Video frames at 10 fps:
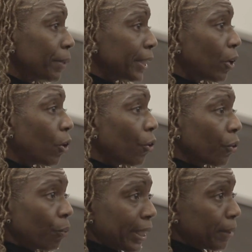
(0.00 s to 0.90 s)
me all
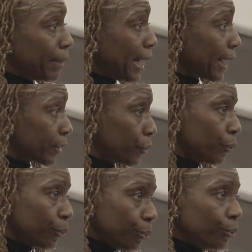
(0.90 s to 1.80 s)
the way back
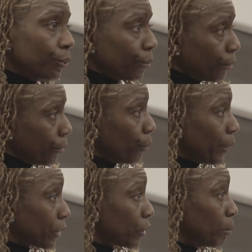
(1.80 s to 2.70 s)
to
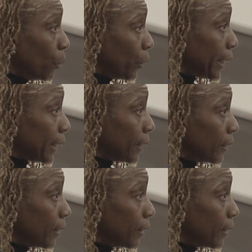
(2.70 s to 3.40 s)
West Des Moines,